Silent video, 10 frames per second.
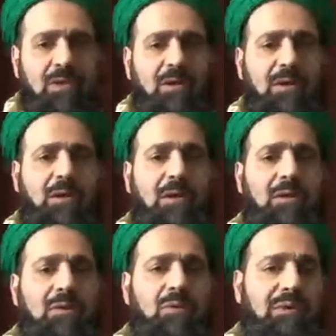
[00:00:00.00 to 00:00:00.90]

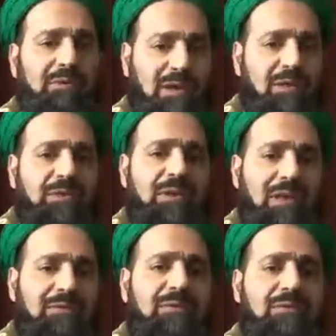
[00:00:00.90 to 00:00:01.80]
You live a healthy
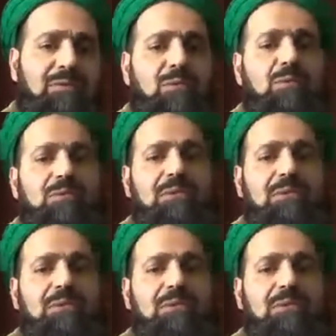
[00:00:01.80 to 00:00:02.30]
life if you don't